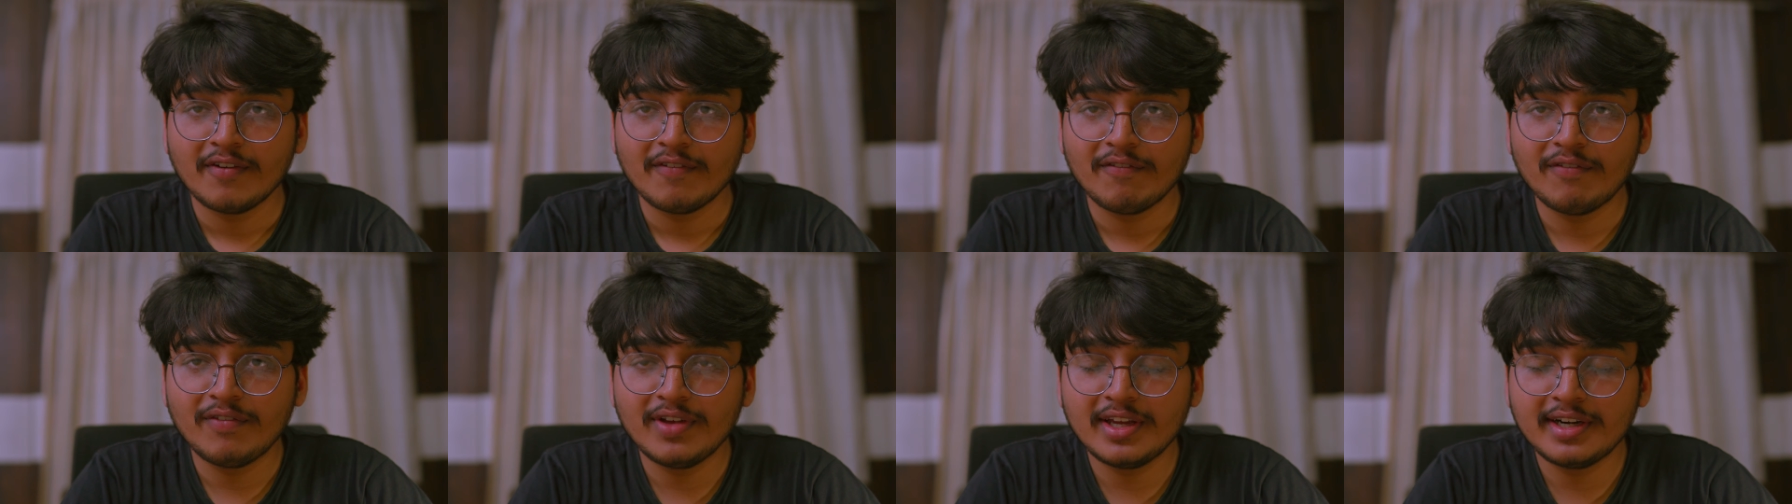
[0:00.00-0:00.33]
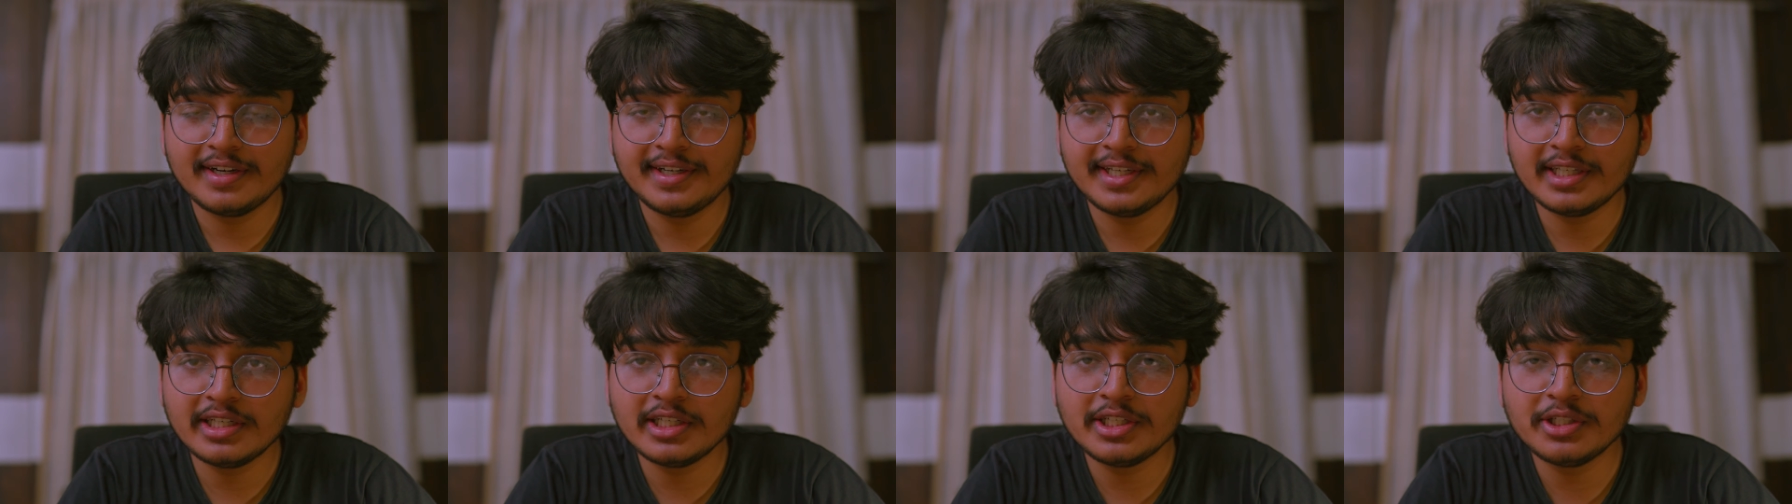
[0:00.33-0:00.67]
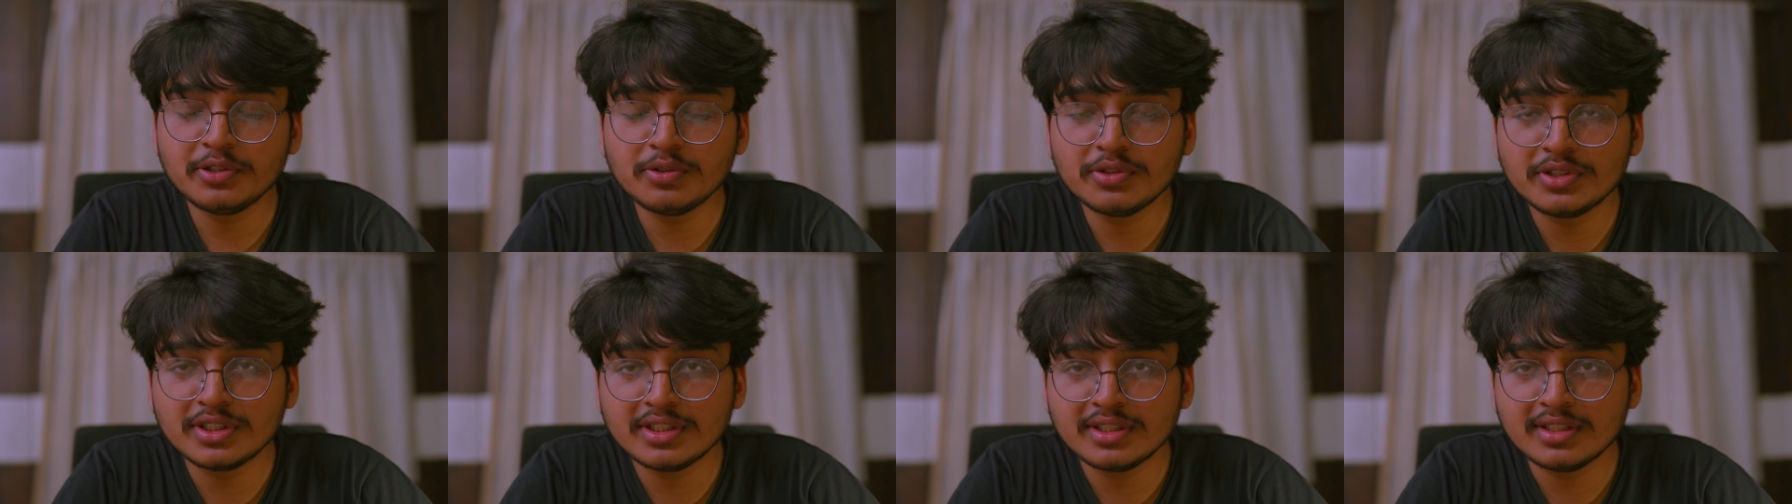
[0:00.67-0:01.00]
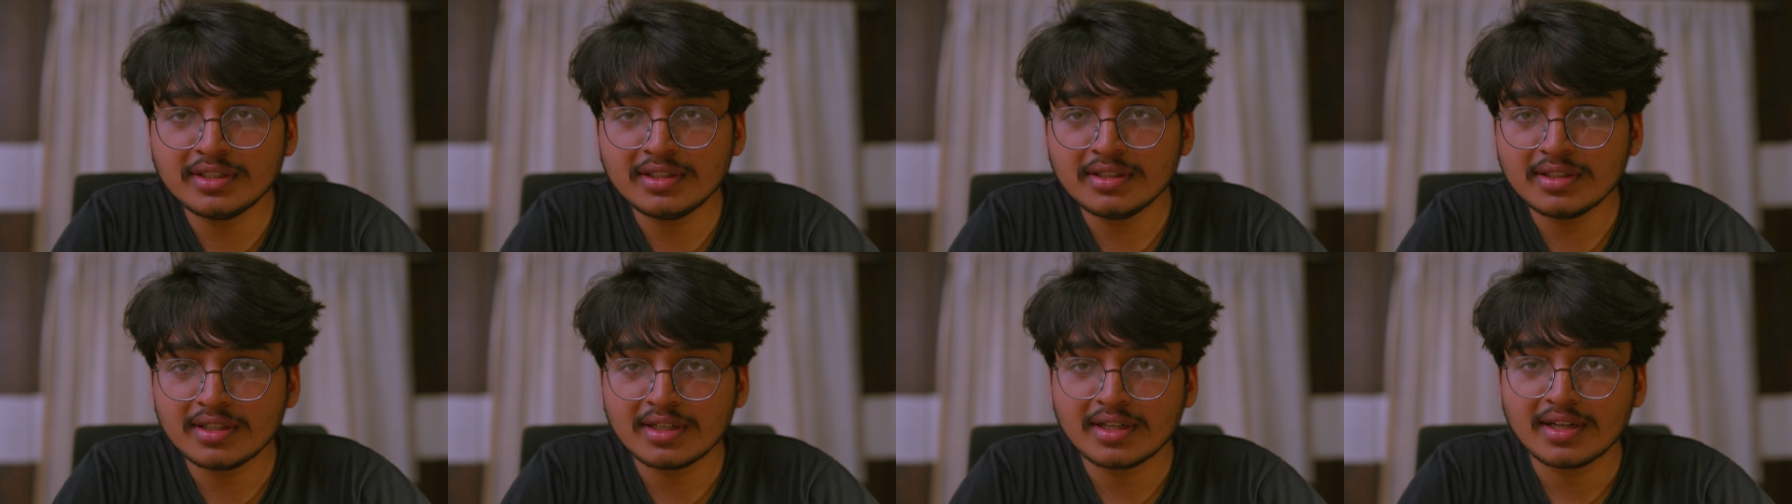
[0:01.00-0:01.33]
where
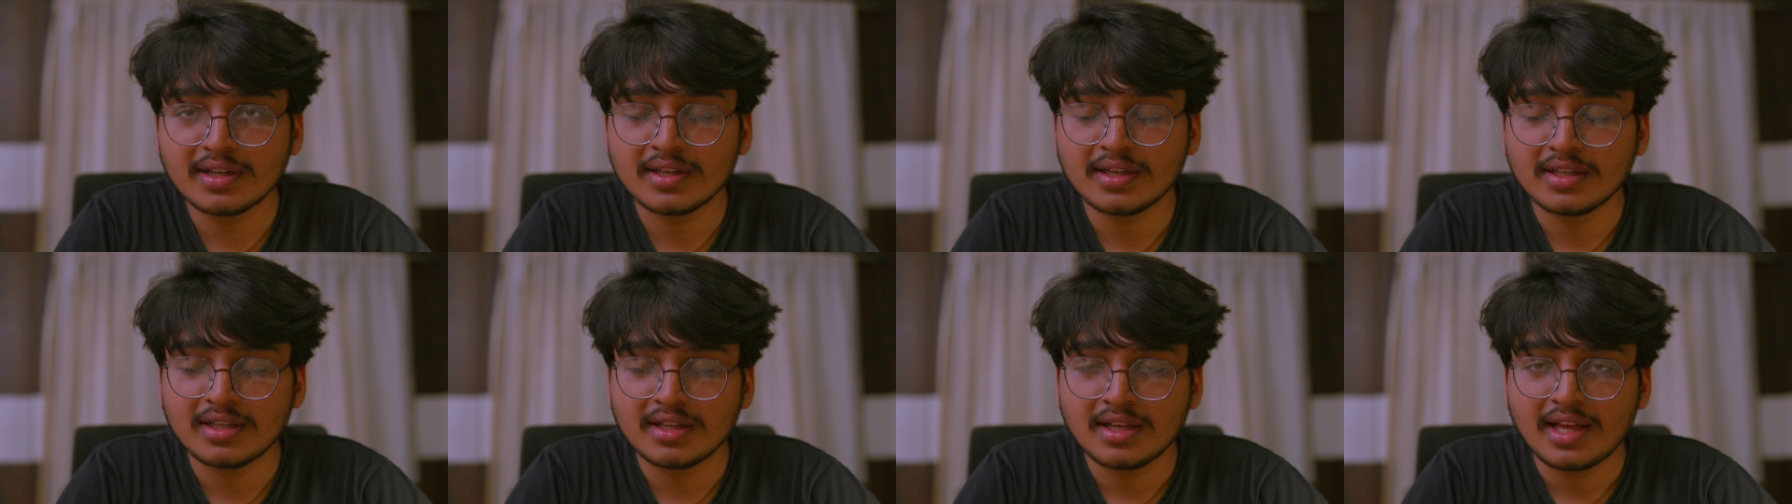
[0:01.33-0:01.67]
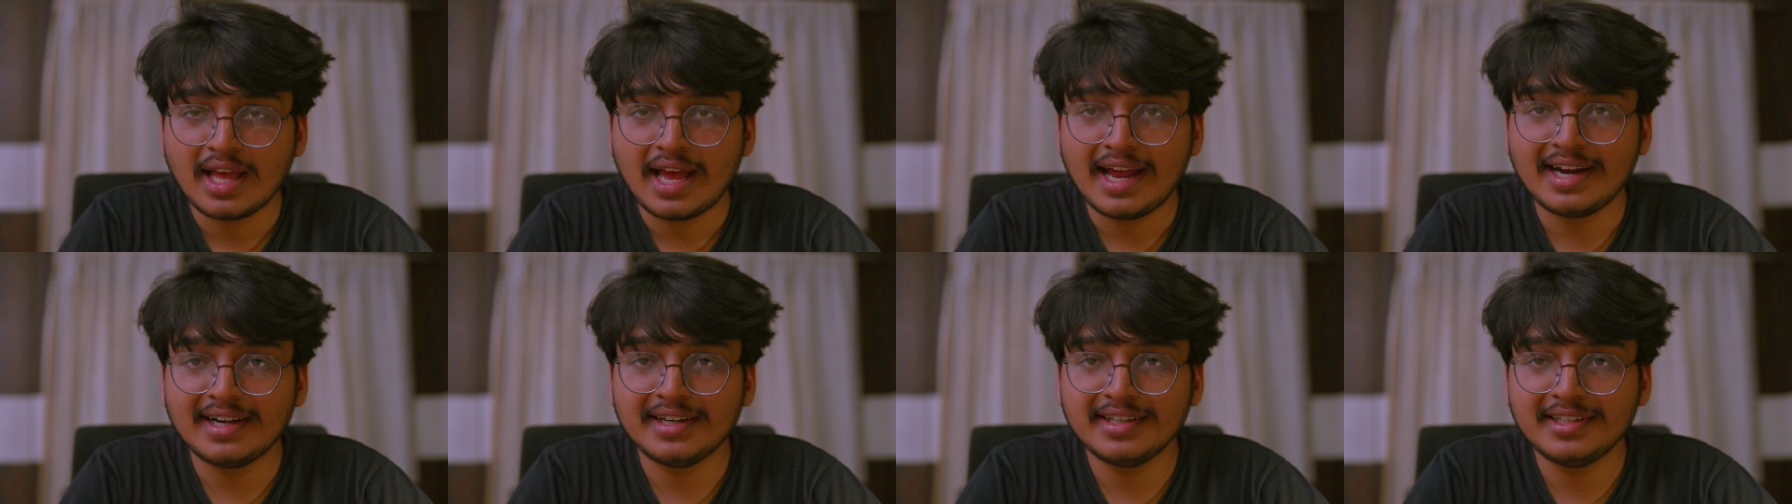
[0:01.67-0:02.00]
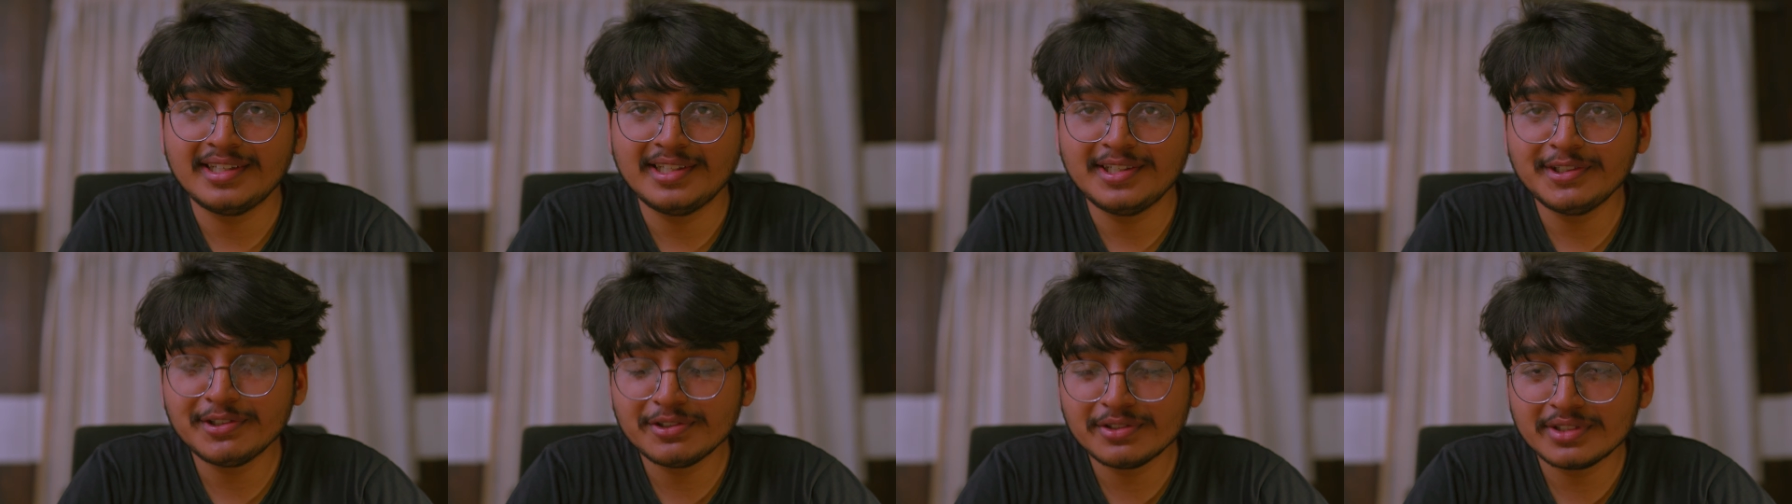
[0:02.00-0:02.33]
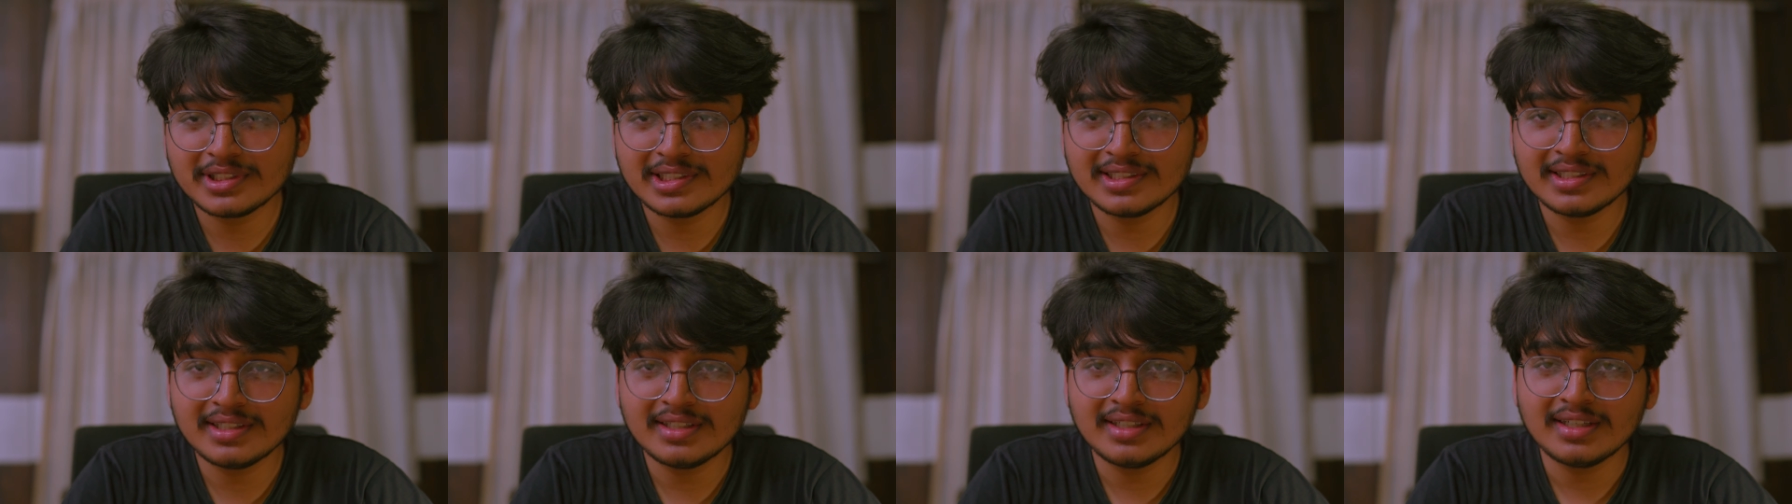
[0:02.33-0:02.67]
delusion and
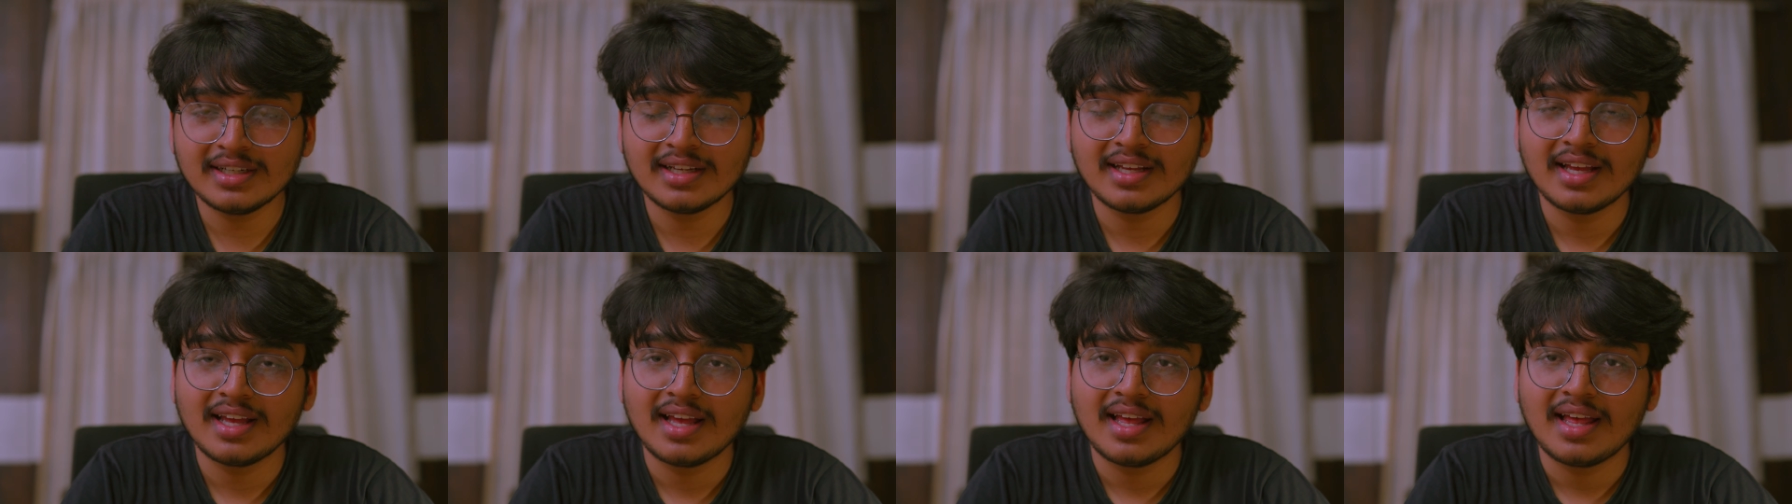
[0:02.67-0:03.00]
illusion